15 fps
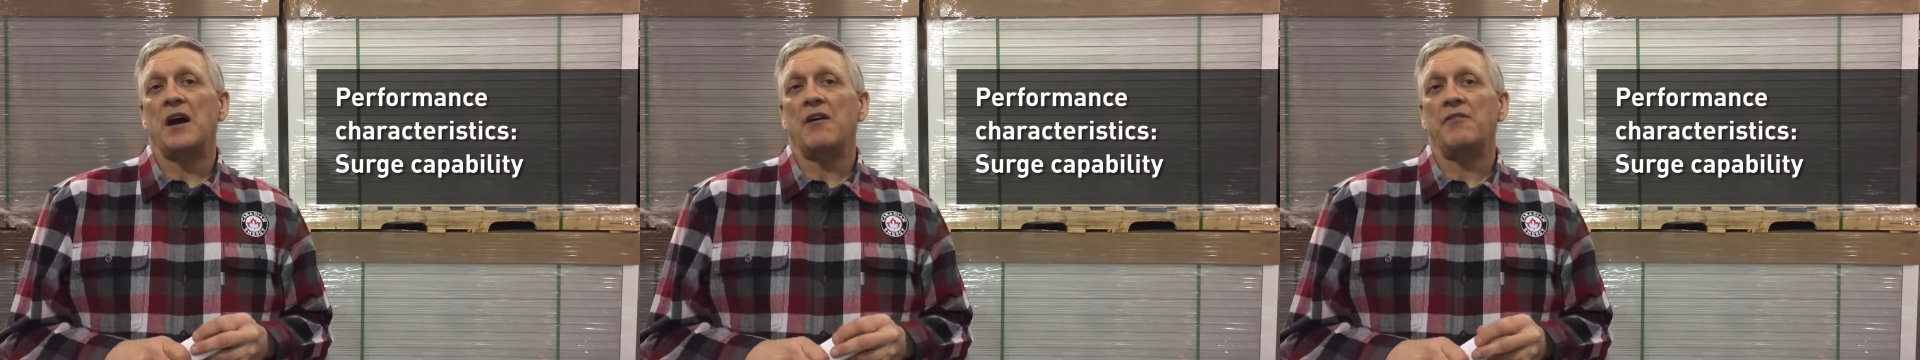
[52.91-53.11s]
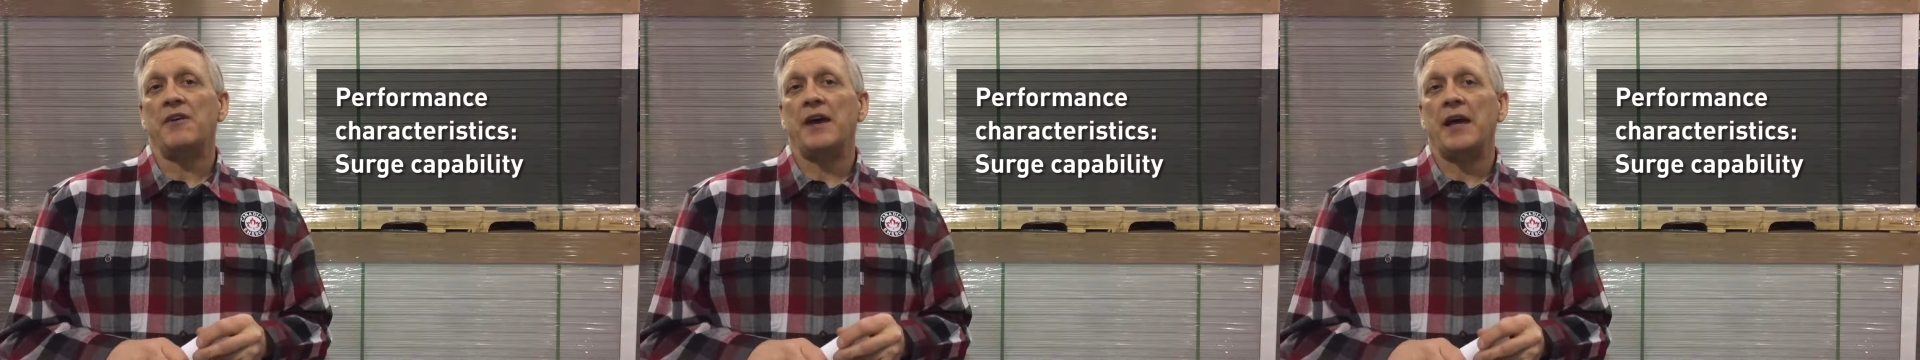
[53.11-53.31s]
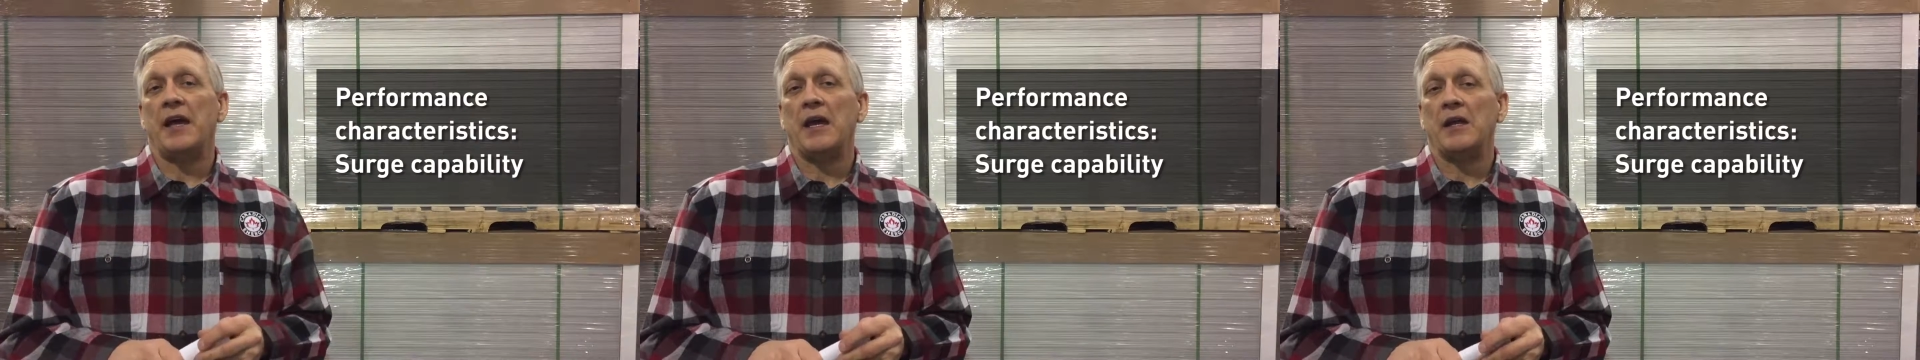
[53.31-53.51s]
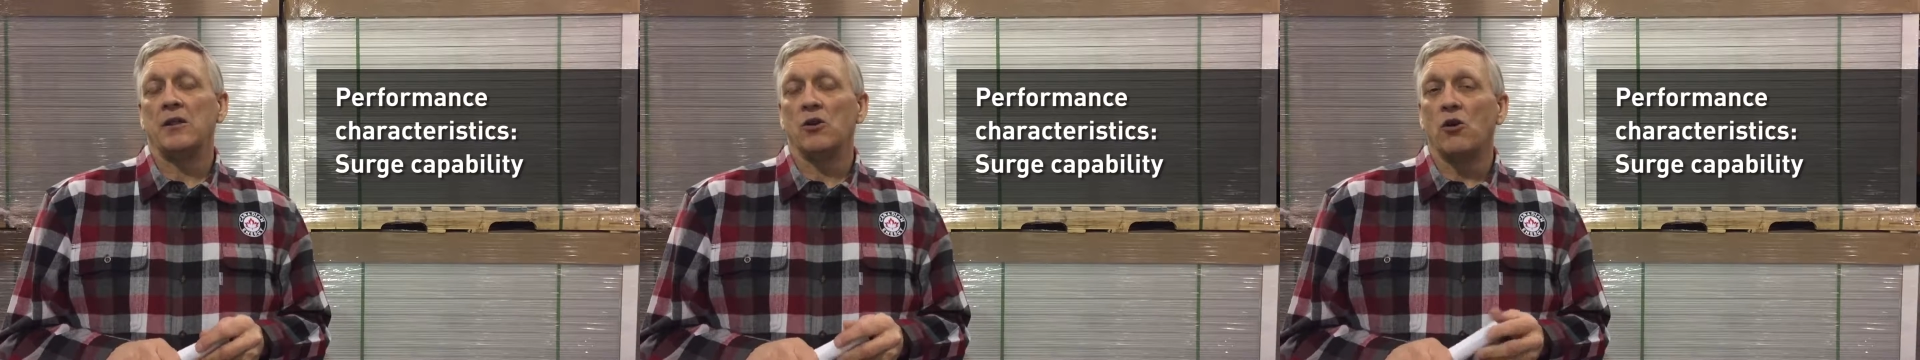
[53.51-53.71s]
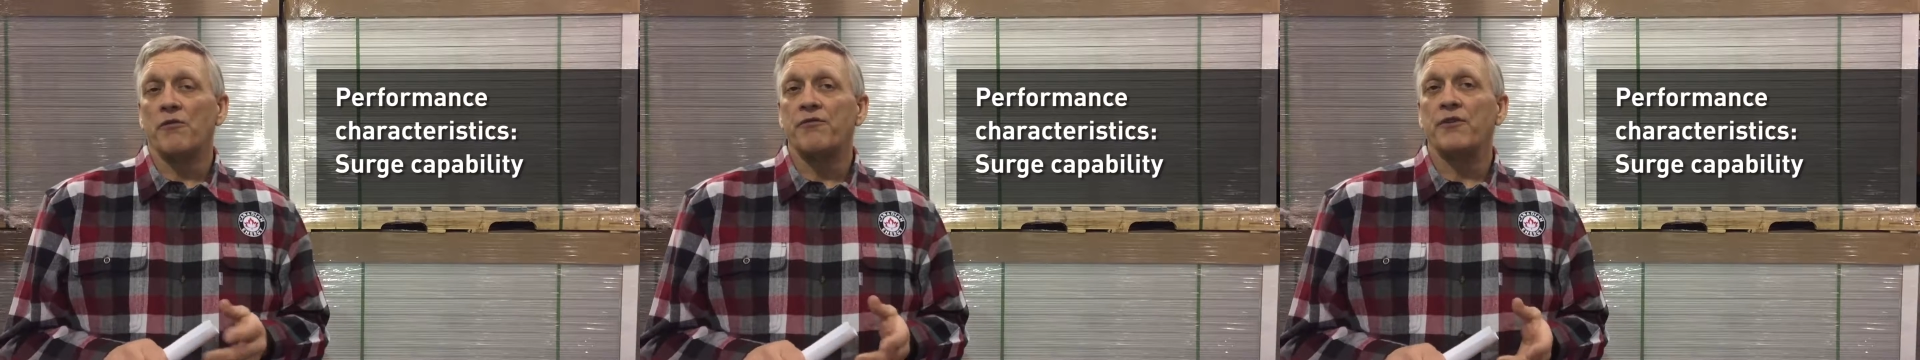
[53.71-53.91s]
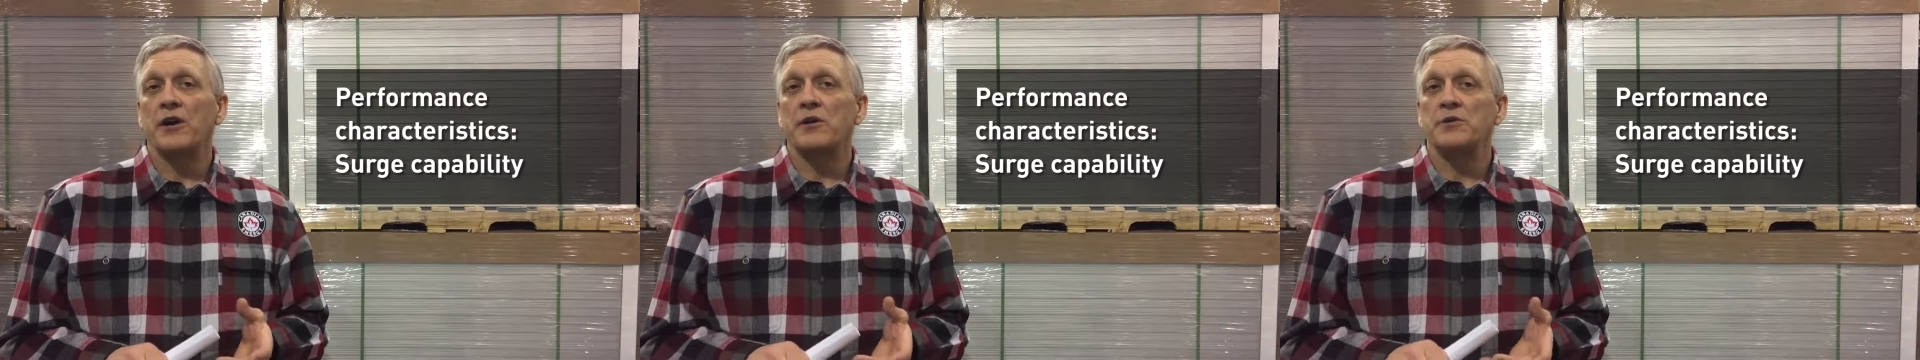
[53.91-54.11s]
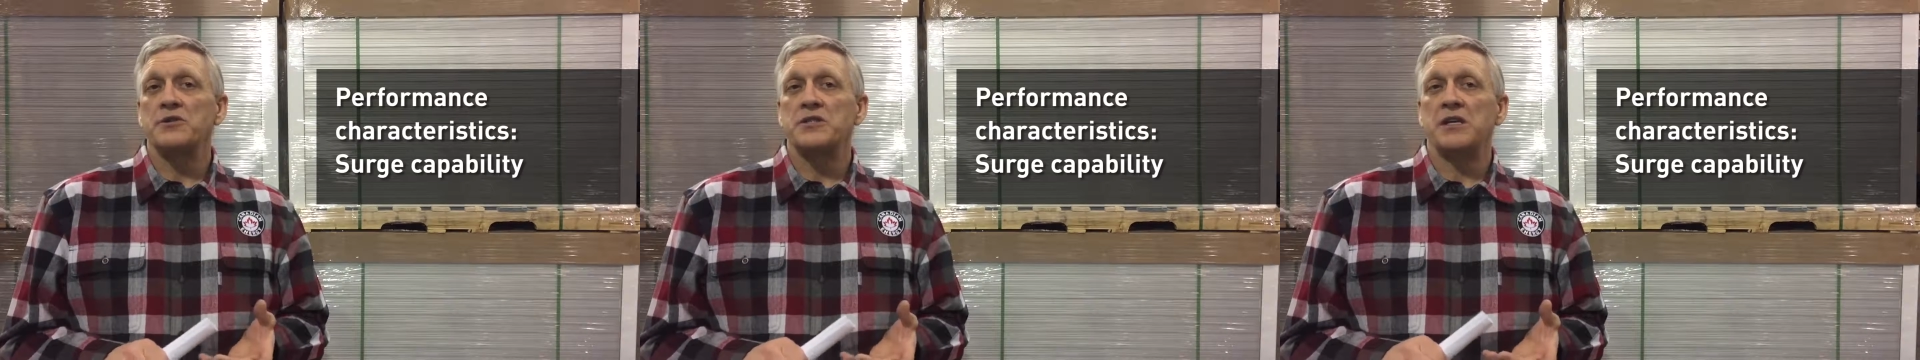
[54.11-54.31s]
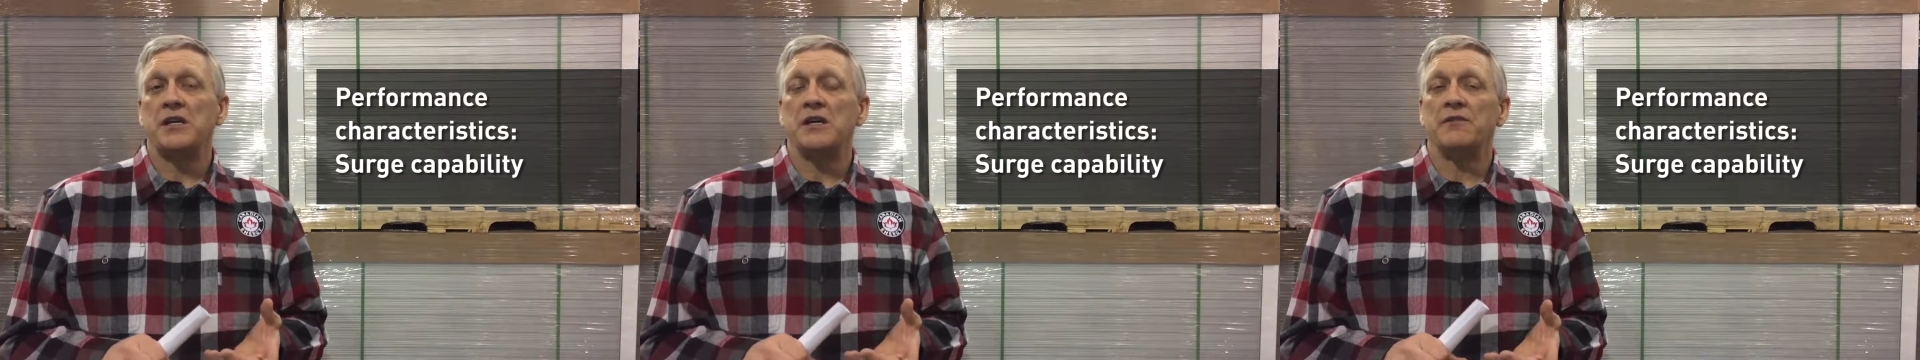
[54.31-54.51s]
of a low
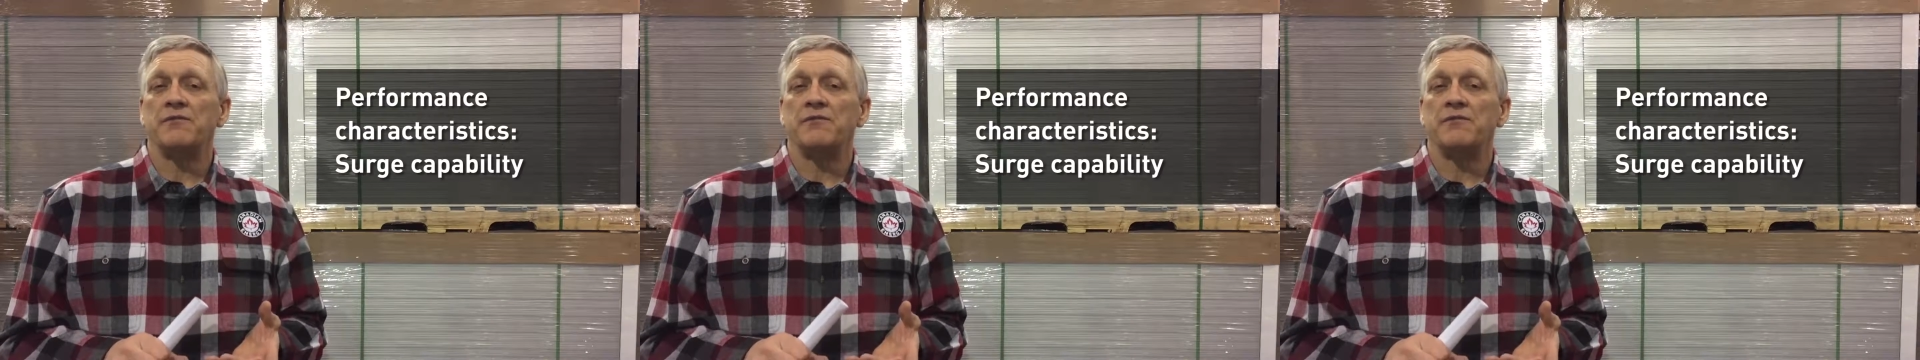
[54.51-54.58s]
frequency